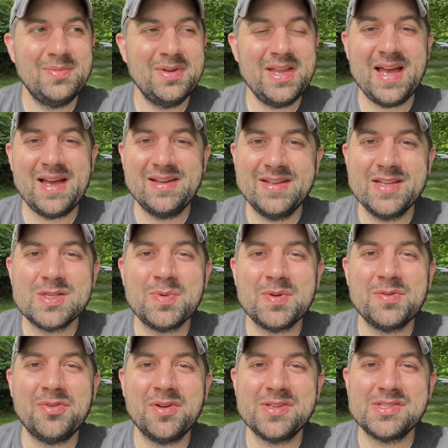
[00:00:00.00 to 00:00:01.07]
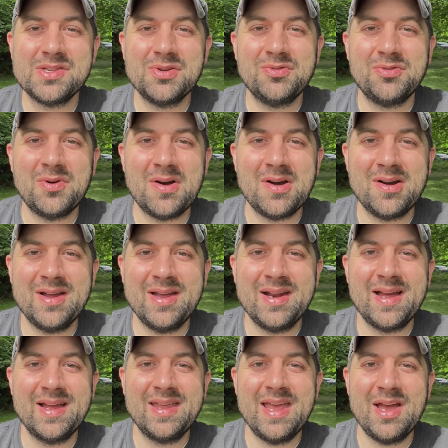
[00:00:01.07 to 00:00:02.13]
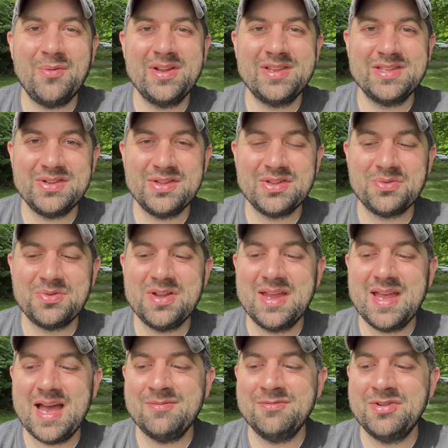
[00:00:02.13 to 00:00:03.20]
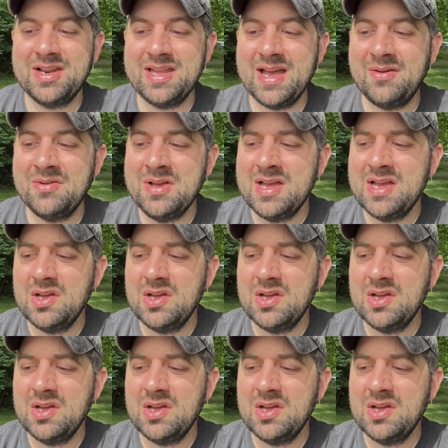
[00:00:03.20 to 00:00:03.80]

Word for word: But yeah, it's been fun so far, and I can't wait to do the recap video.